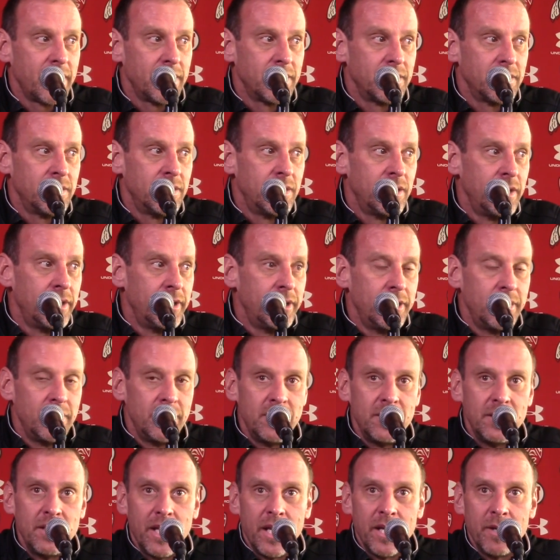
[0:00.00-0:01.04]

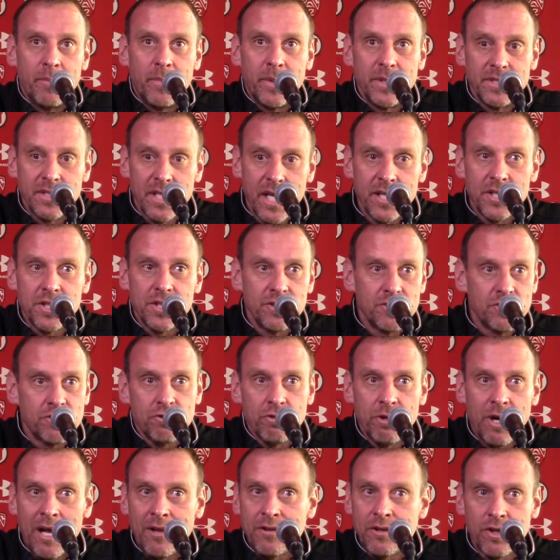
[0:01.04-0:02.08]
in possessions
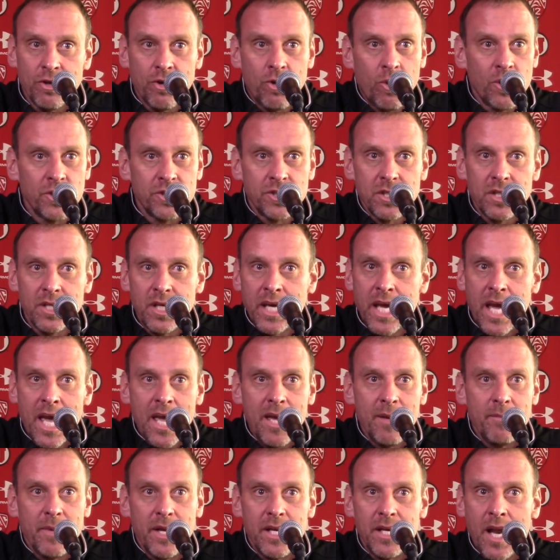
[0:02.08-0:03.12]
throughout the course of the
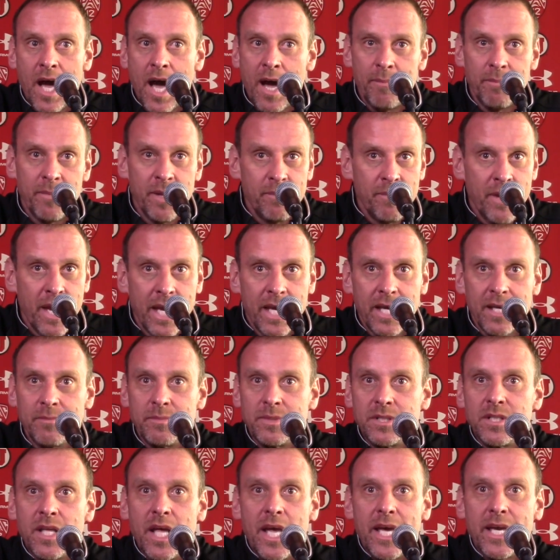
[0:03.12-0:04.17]
game and not be making
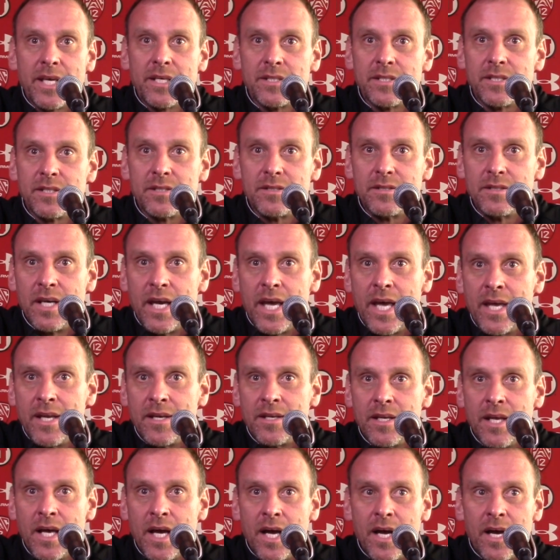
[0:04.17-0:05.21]
mistakes, and